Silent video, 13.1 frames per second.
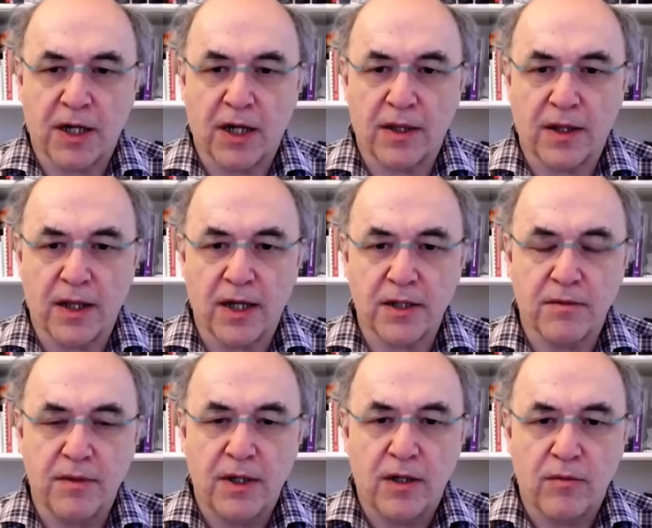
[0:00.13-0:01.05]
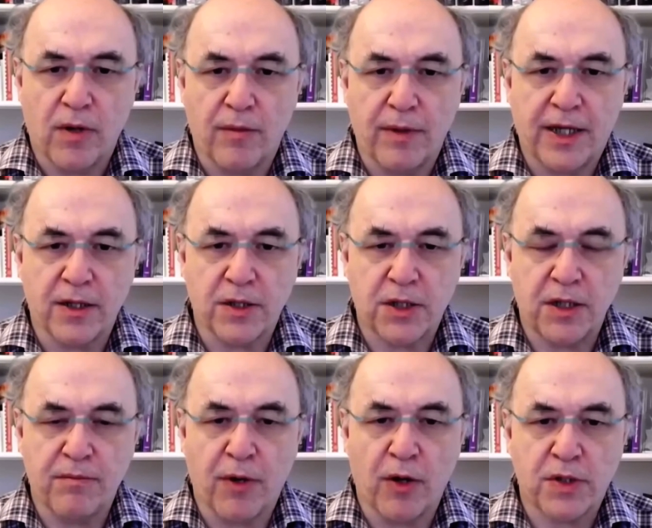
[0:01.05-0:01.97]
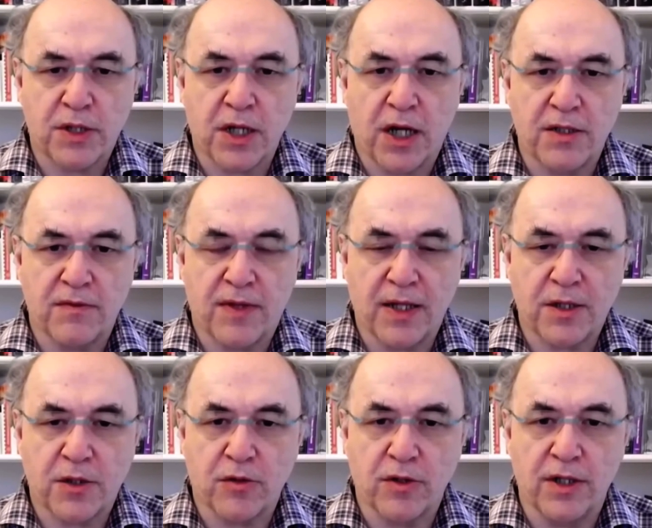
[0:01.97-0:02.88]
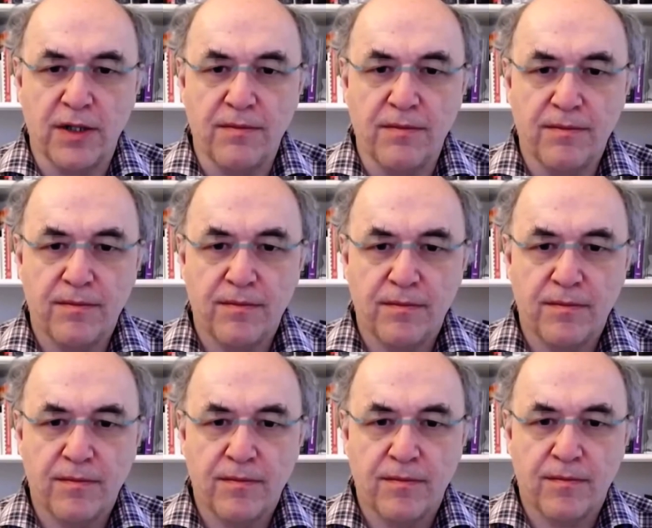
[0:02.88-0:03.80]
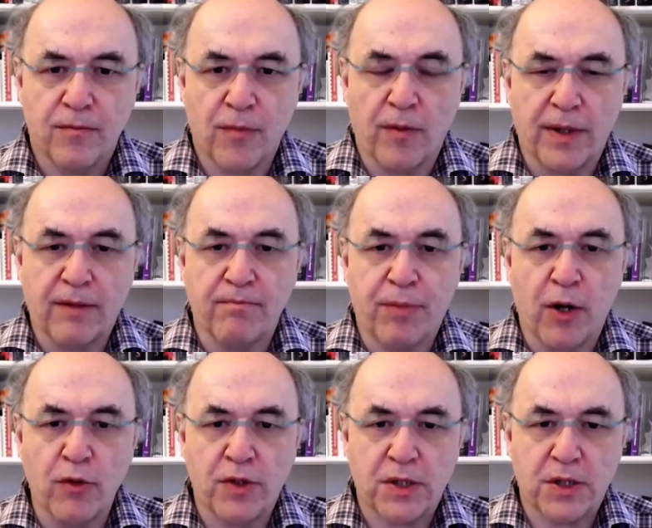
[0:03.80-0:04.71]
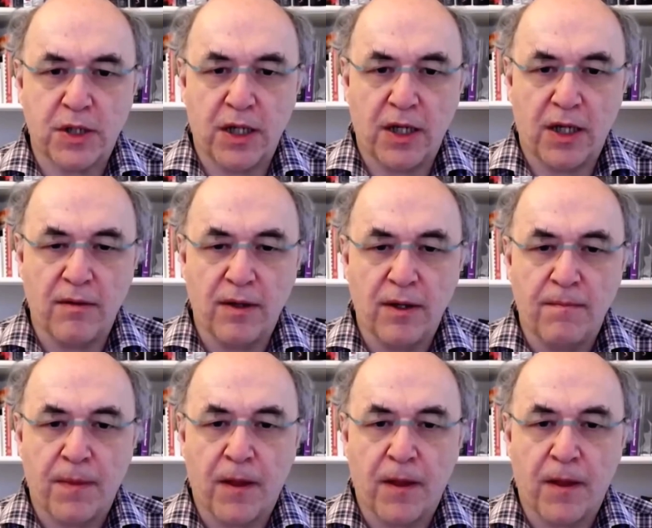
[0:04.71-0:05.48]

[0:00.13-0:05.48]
that, where we can see both sides of that story, where we can both see, okay,